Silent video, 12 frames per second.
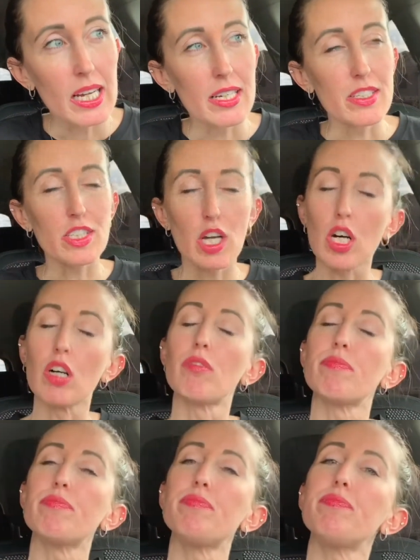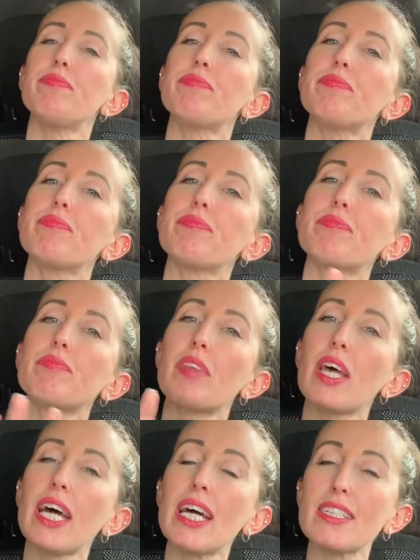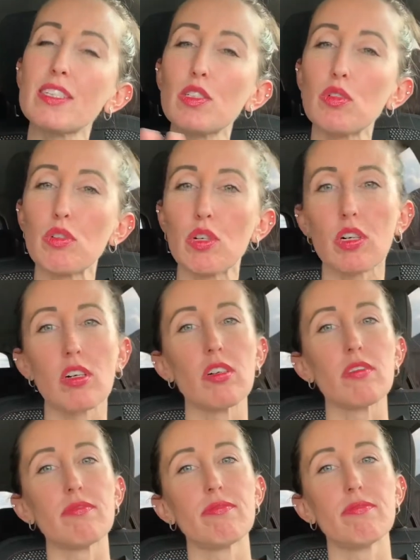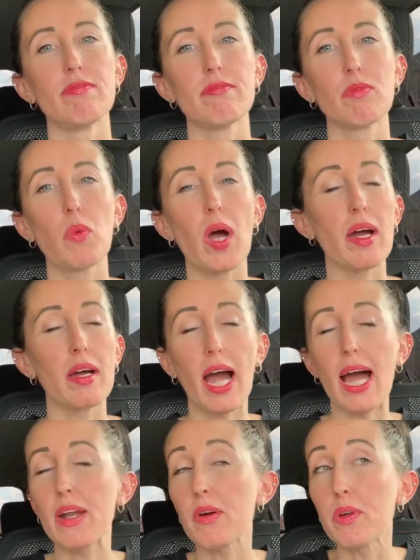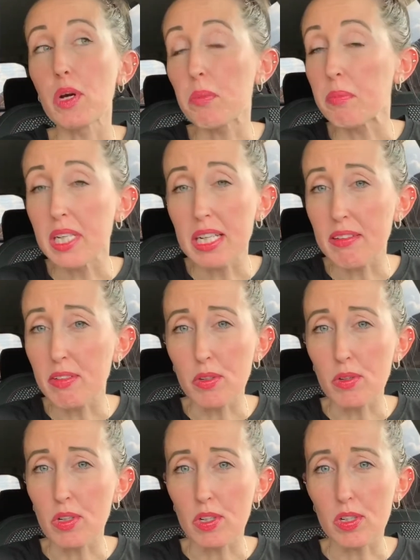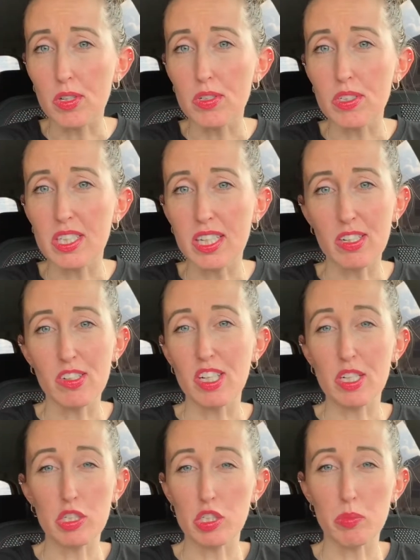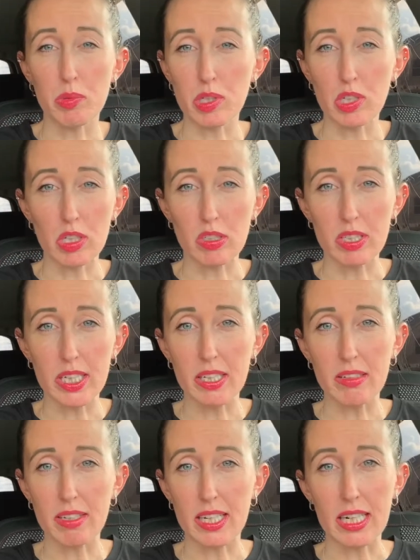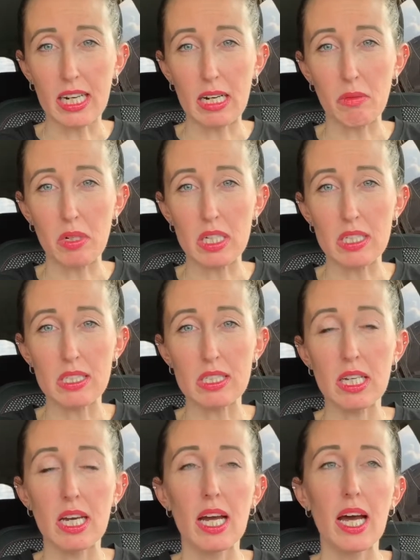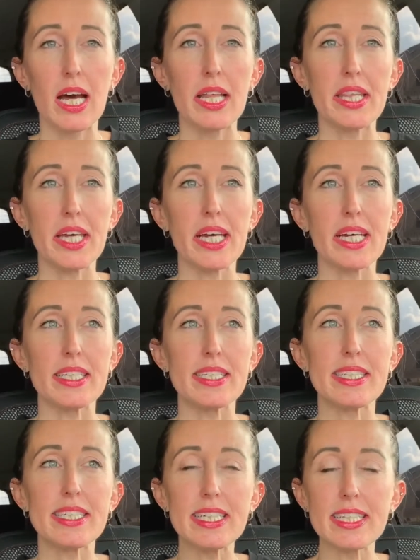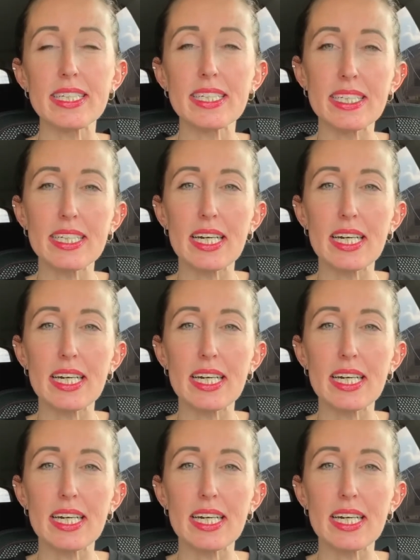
So, as a little girl, I don't know many little girls that are like super girly like I was, that didn't